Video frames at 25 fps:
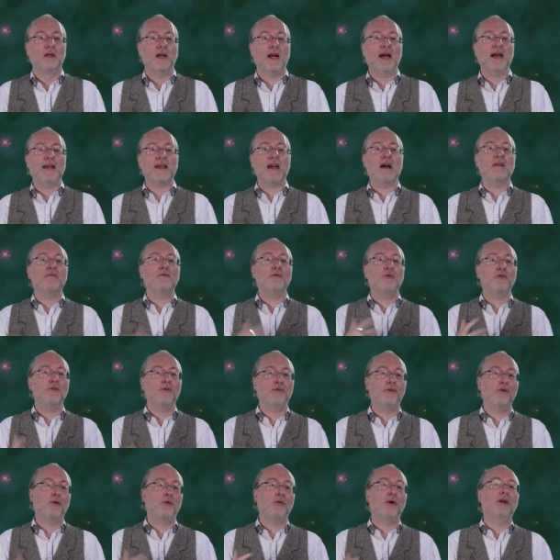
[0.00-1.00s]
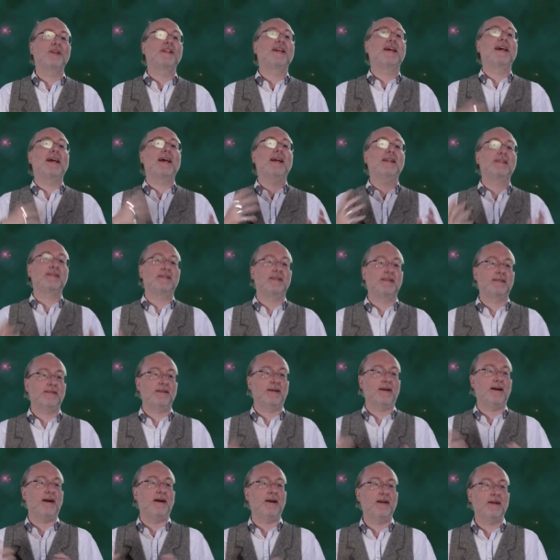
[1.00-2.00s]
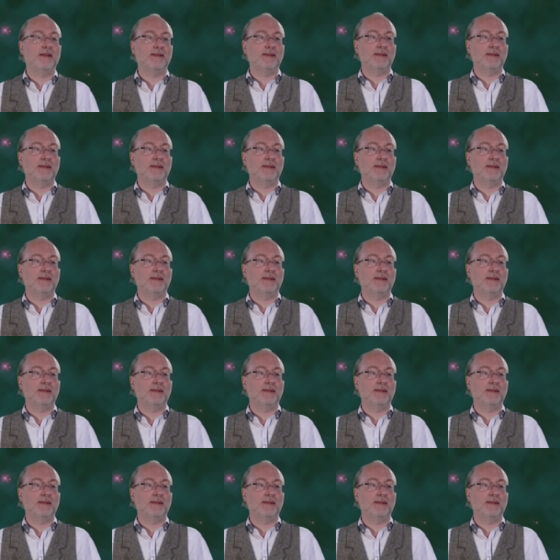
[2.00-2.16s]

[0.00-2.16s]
I have a forward, et cetera, et